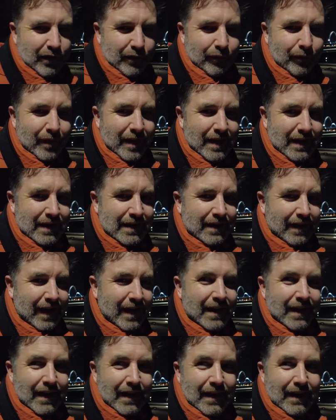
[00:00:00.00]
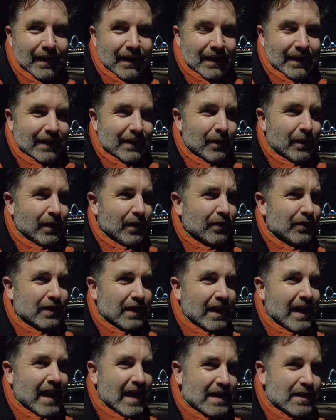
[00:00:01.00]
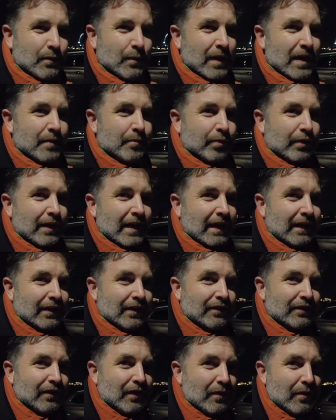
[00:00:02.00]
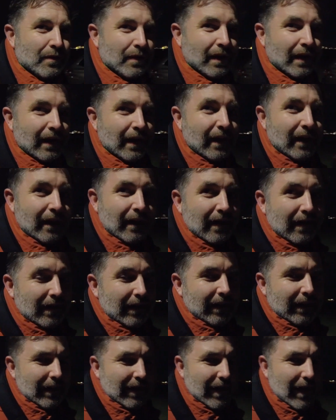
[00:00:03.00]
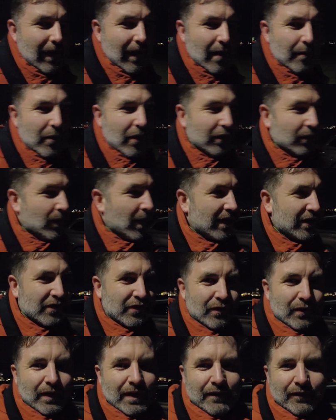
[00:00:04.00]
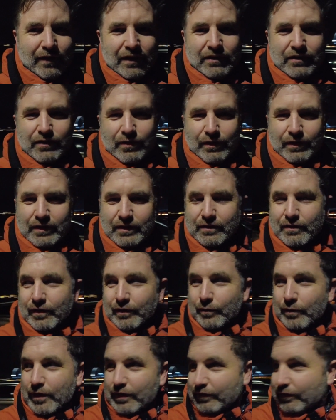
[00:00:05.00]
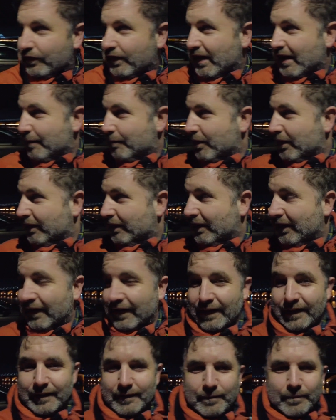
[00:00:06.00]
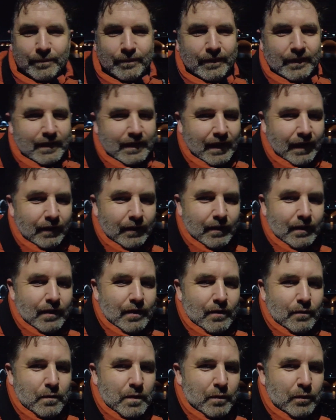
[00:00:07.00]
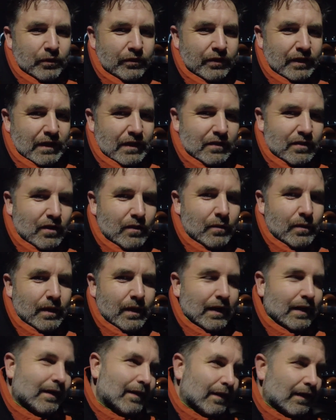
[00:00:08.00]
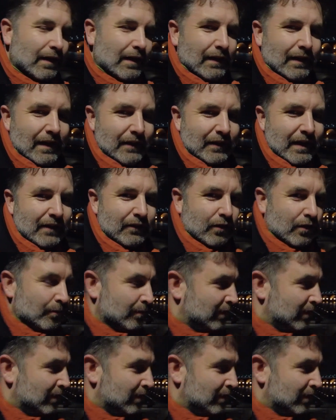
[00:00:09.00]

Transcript: of wind here, and there wasn't any wind predicted, so yeah, I'm not quite sure if this shot is gonna work today, but yeah, we will see. So let's get to the